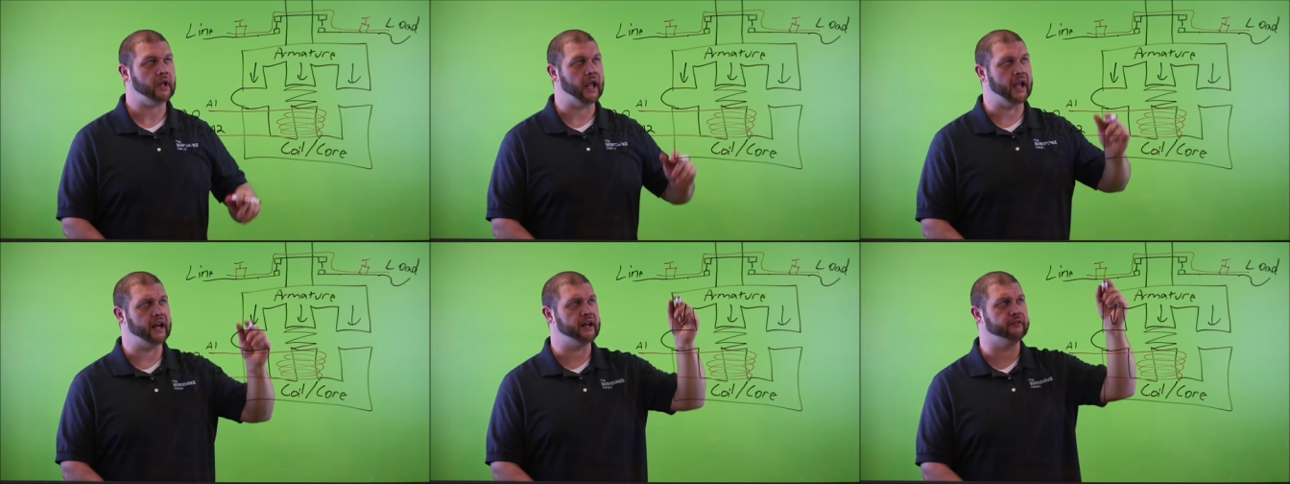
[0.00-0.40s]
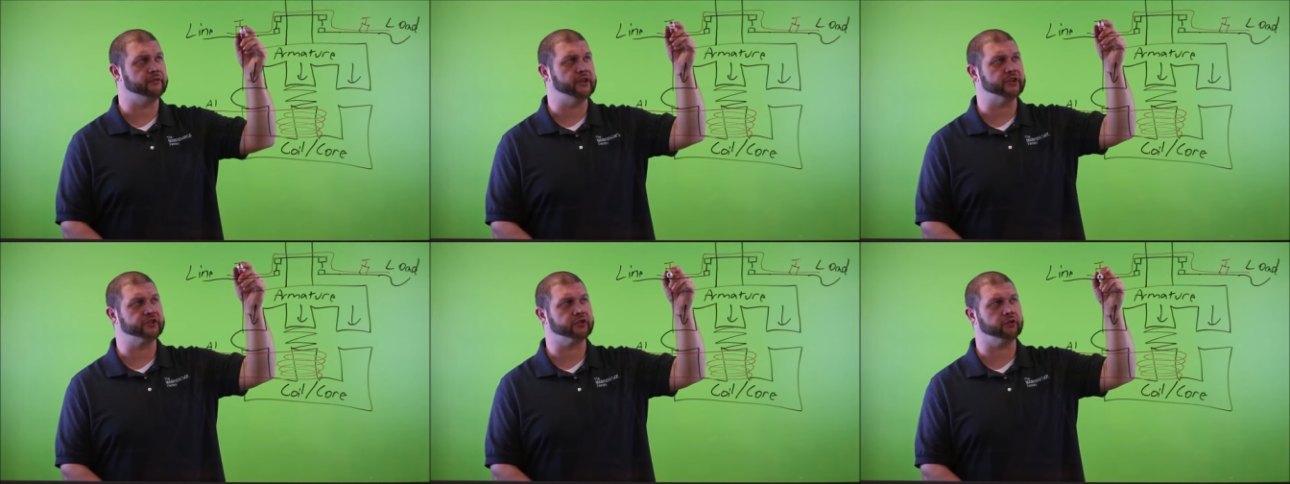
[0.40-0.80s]
And if
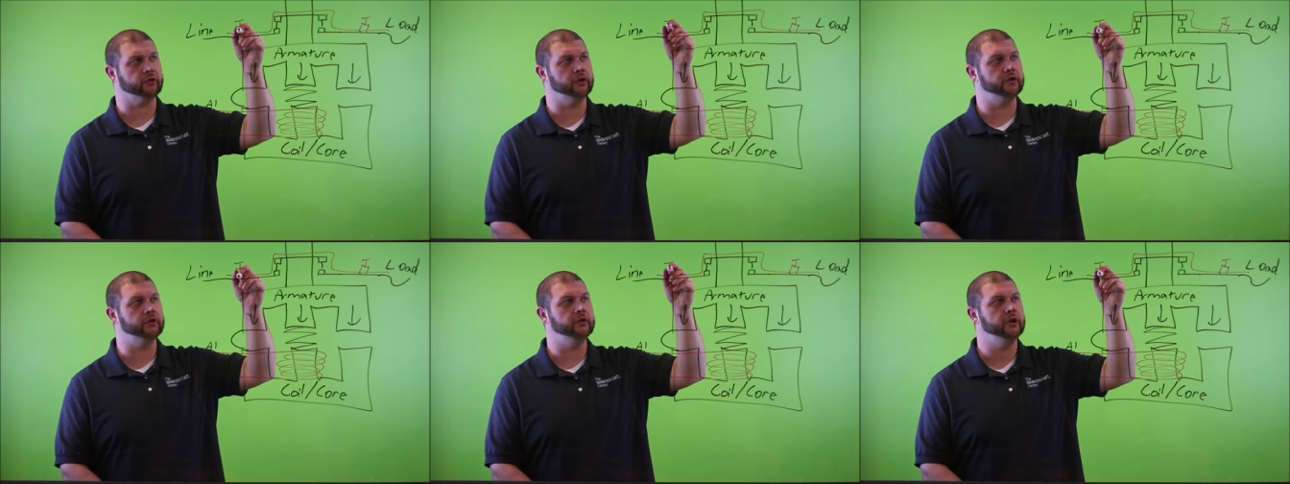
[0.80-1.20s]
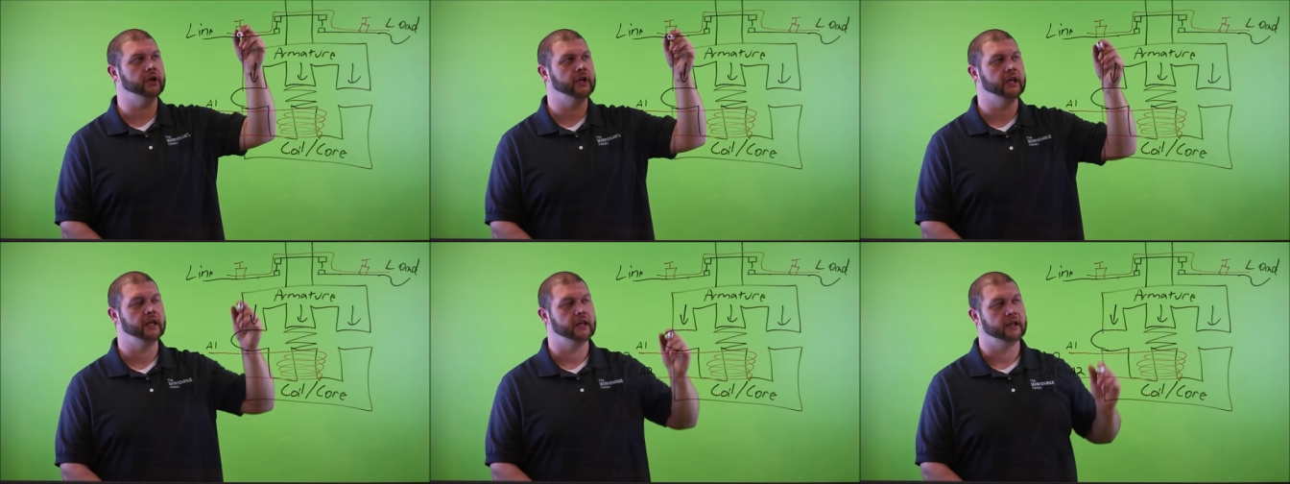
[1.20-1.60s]
this screw
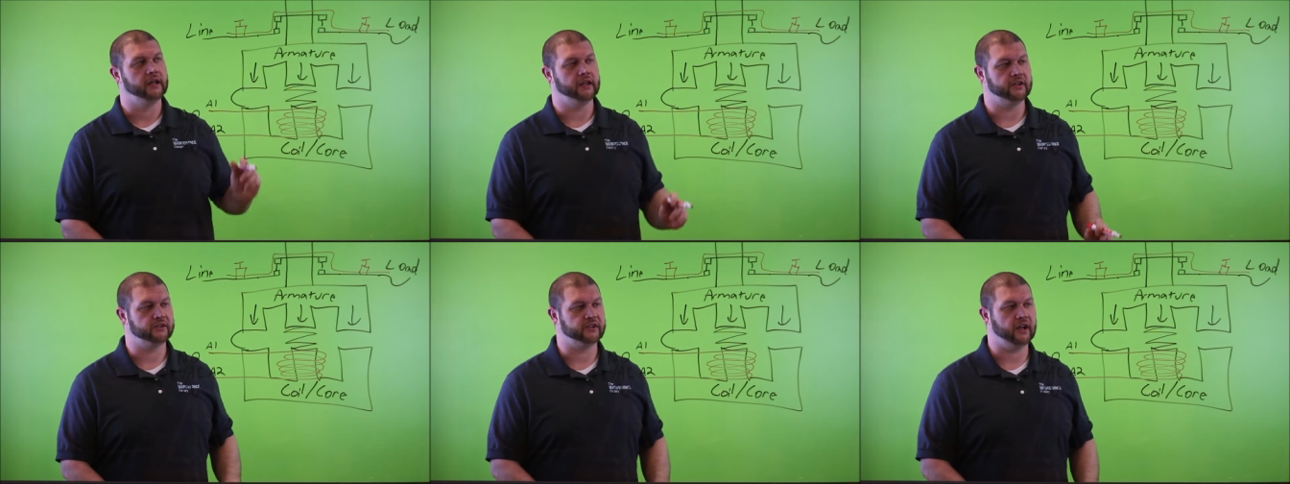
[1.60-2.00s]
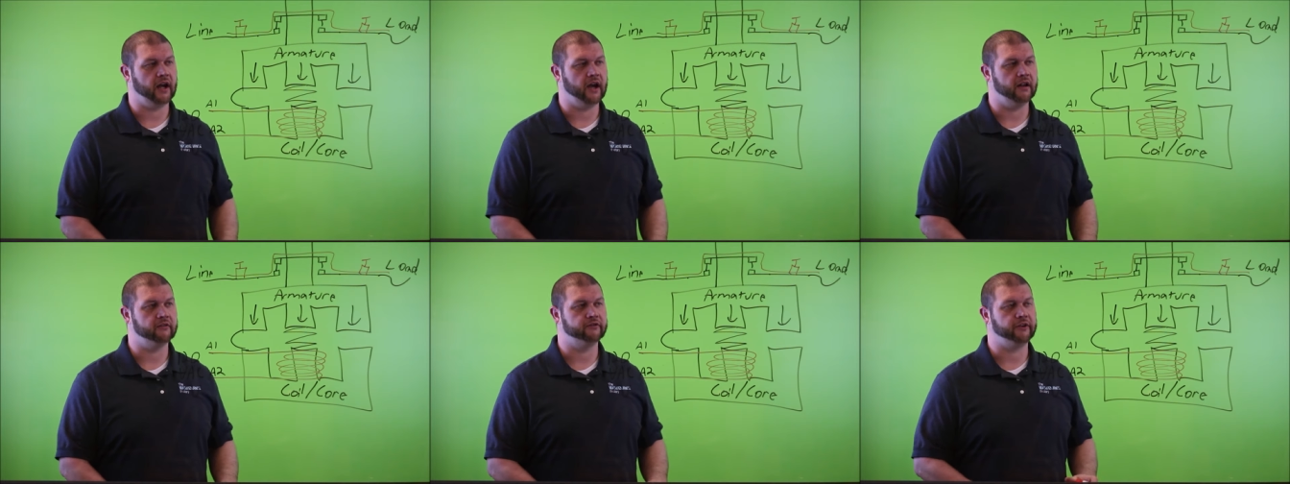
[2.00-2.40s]
is
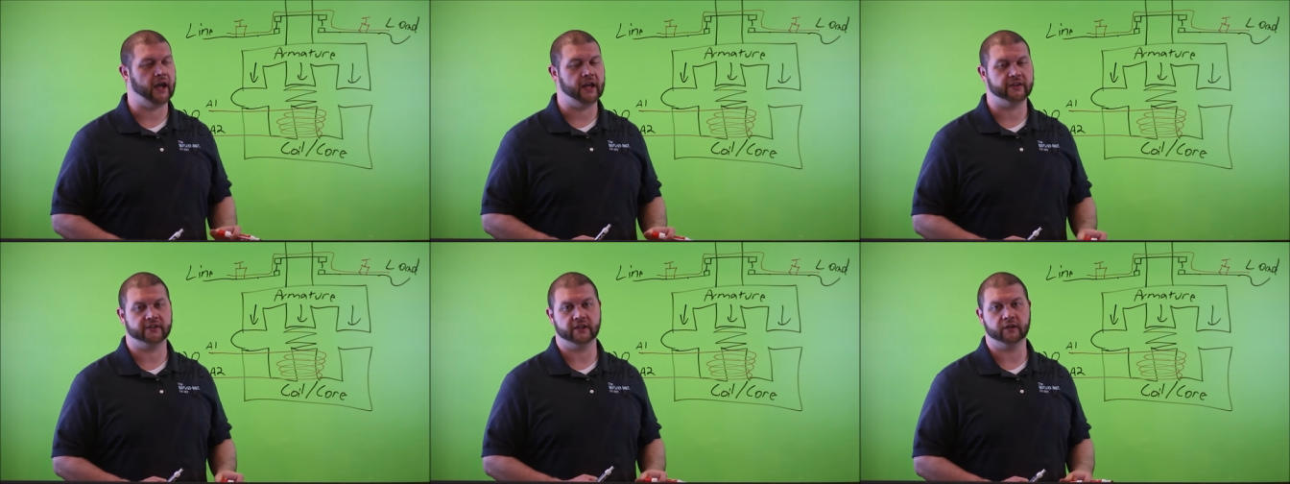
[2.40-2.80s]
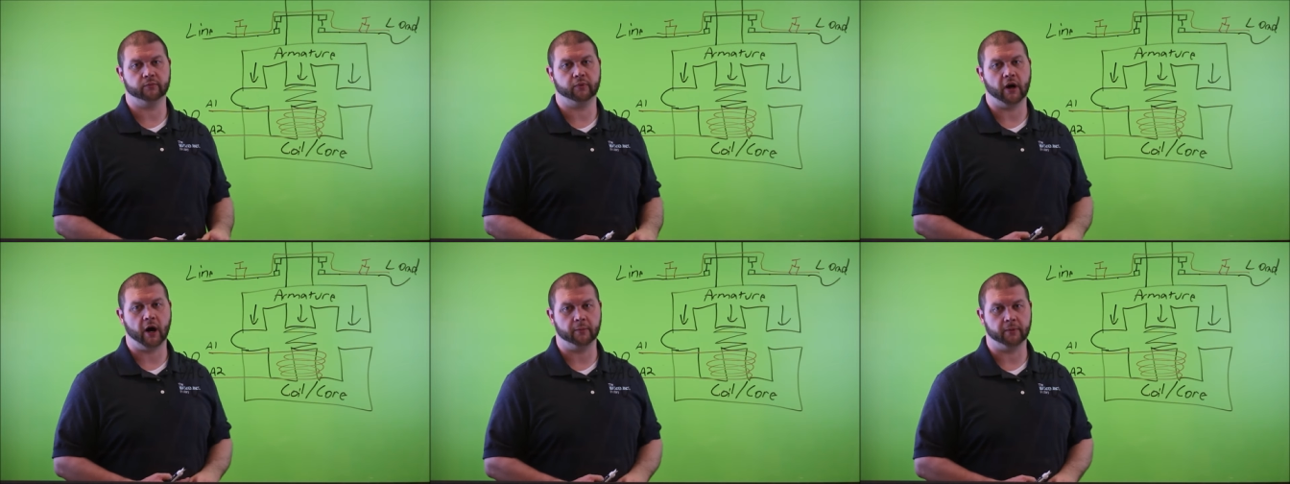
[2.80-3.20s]
not fastened
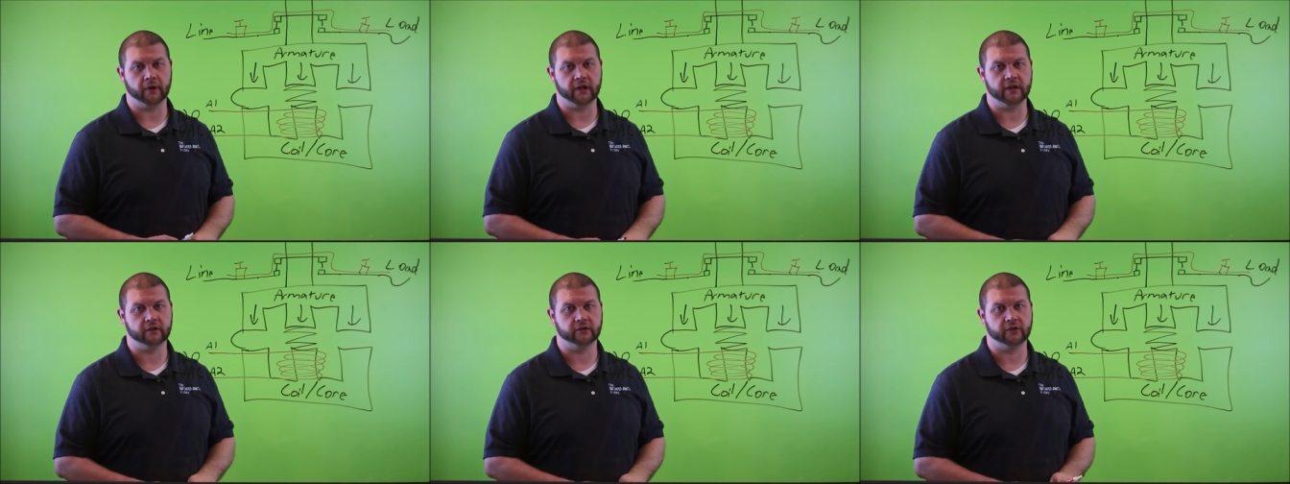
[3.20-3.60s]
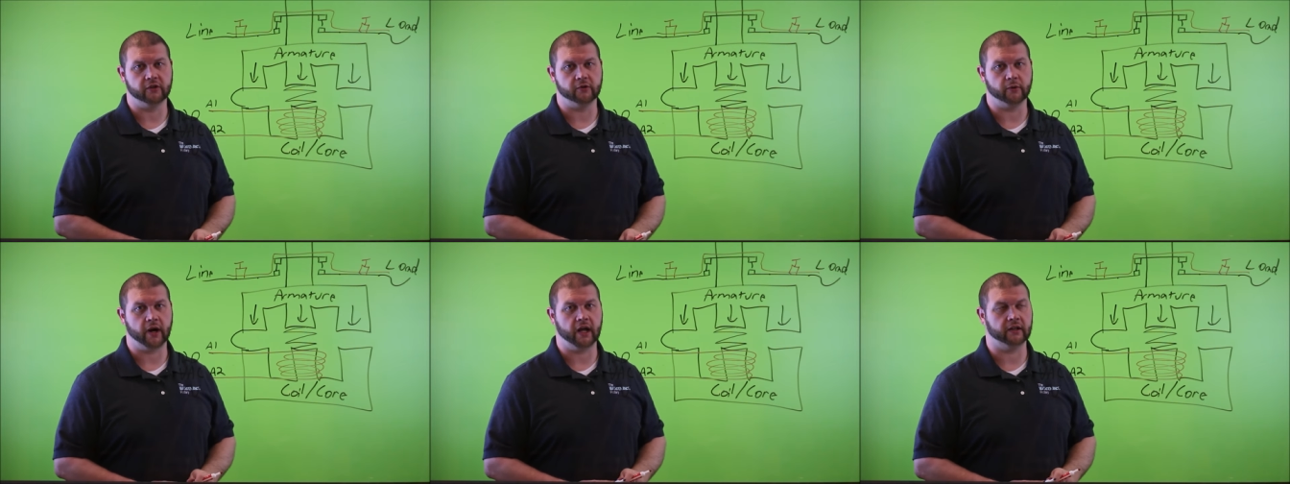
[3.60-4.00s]
properly to
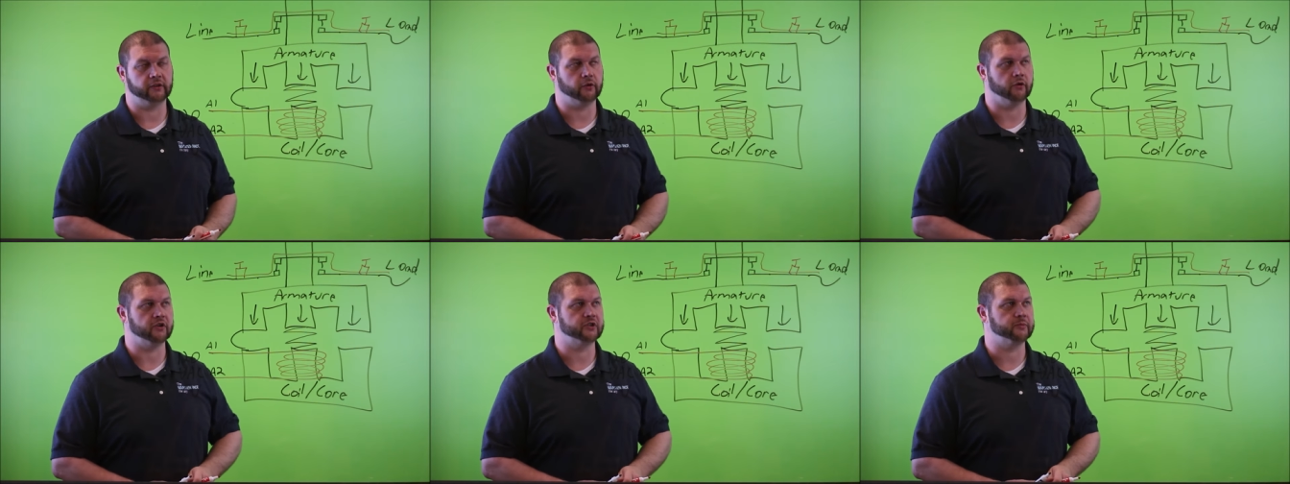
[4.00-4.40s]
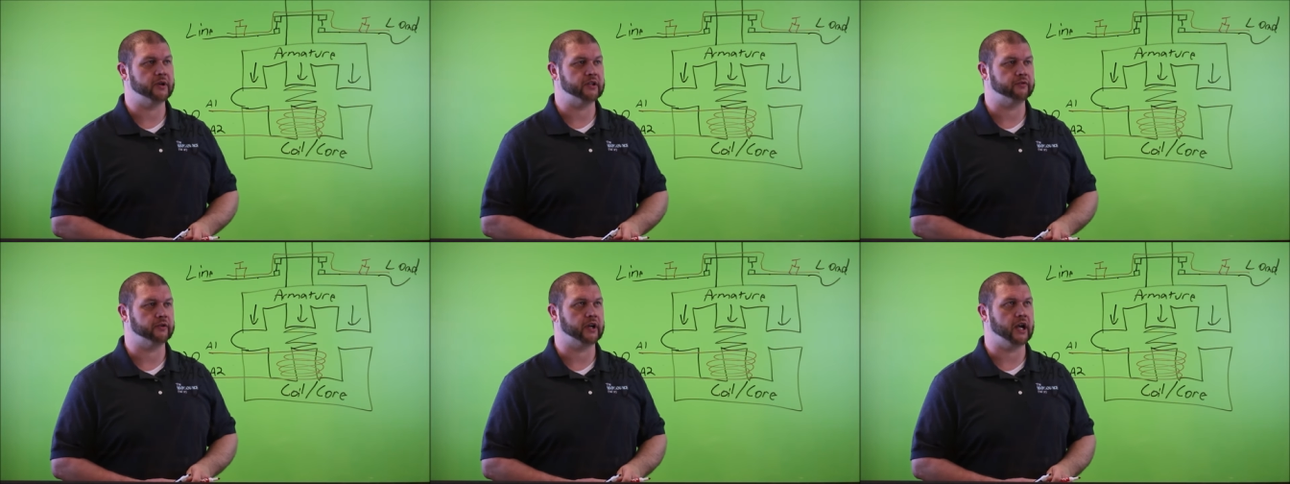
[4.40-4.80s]
the right torque
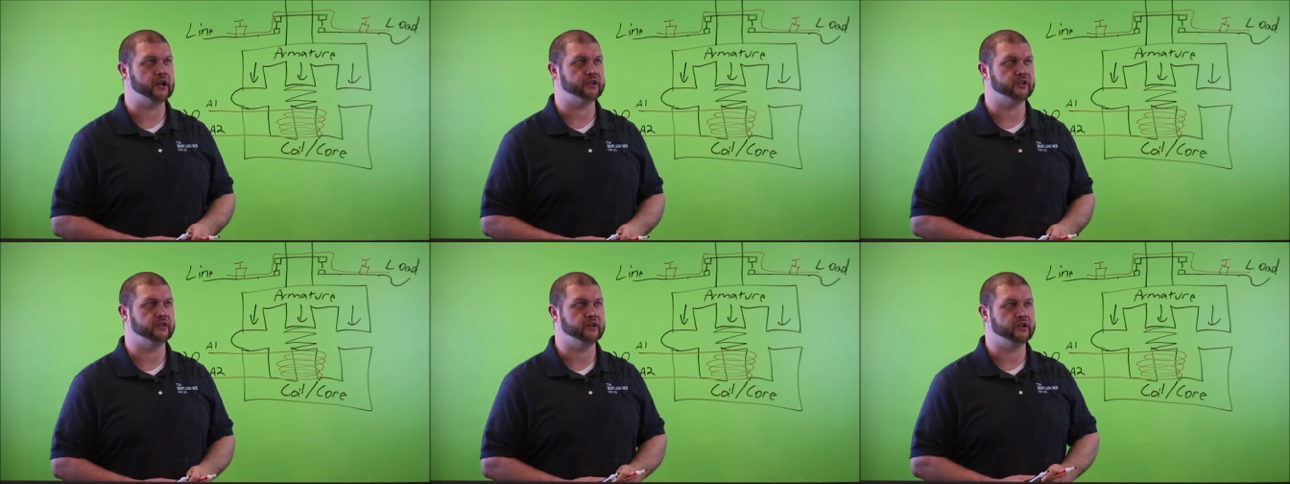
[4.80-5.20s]
specification,